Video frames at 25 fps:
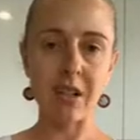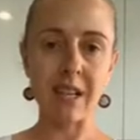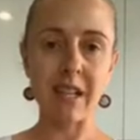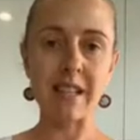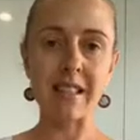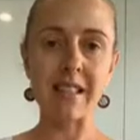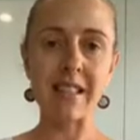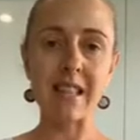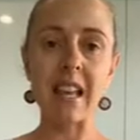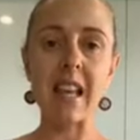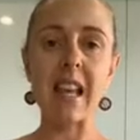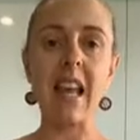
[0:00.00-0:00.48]

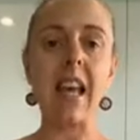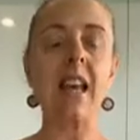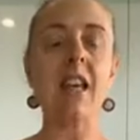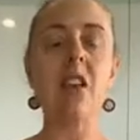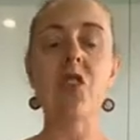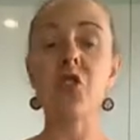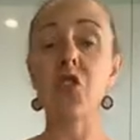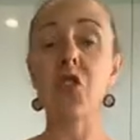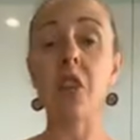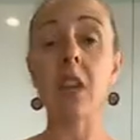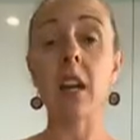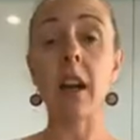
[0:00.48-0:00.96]
is the
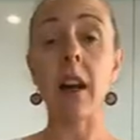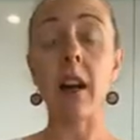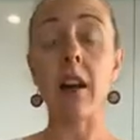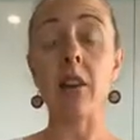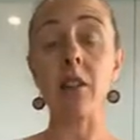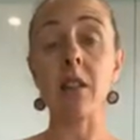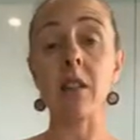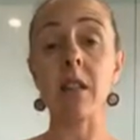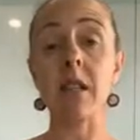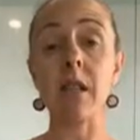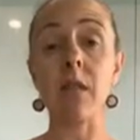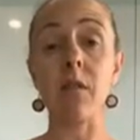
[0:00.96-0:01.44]
energy
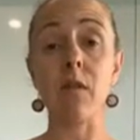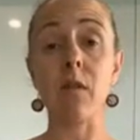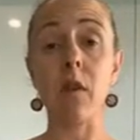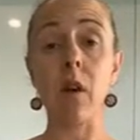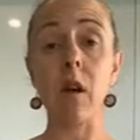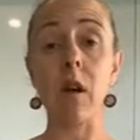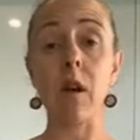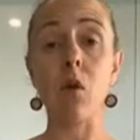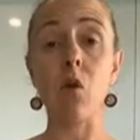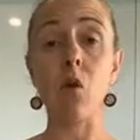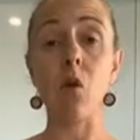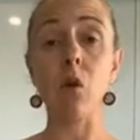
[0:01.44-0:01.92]
currency
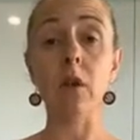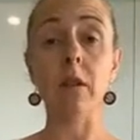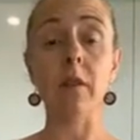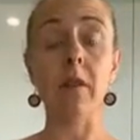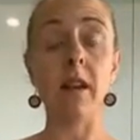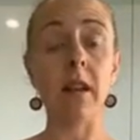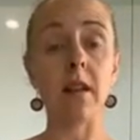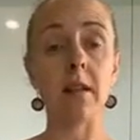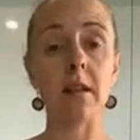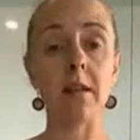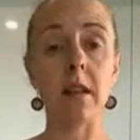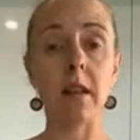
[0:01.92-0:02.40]
for all of
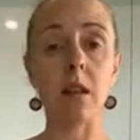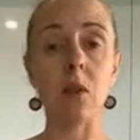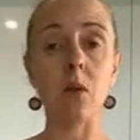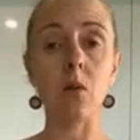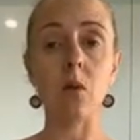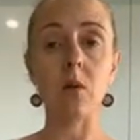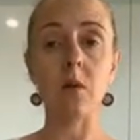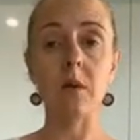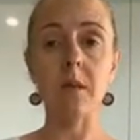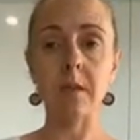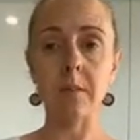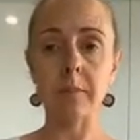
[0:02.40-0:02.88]
our
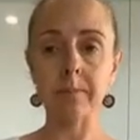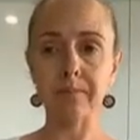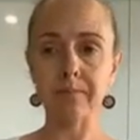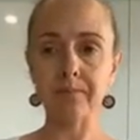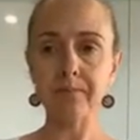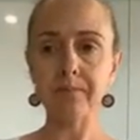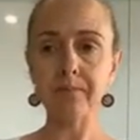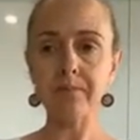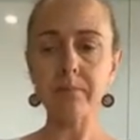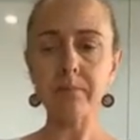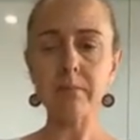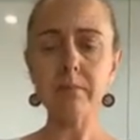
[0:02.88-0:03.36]
cells.
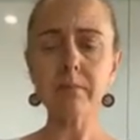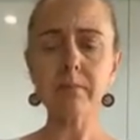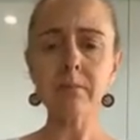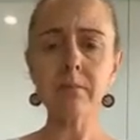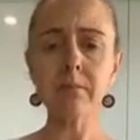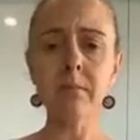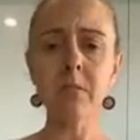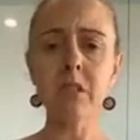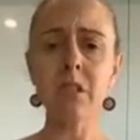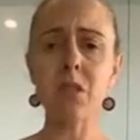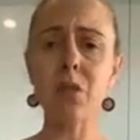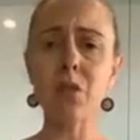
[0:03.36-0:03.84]

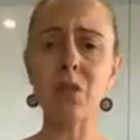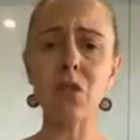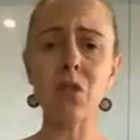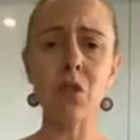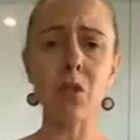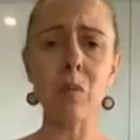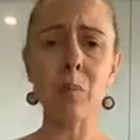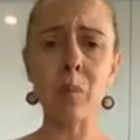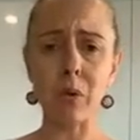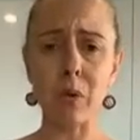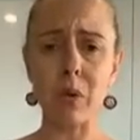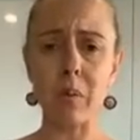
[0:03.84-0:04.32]
So it's
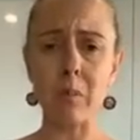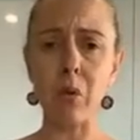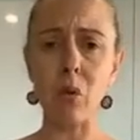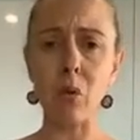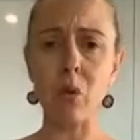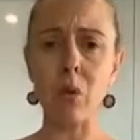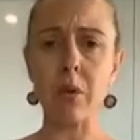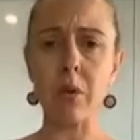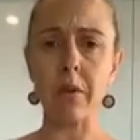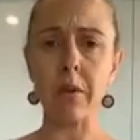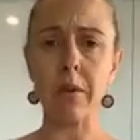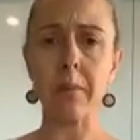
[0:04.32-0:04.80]
super
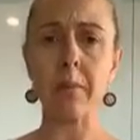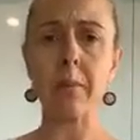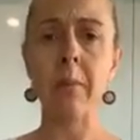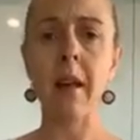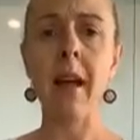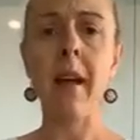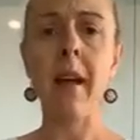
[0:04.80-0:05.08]
important.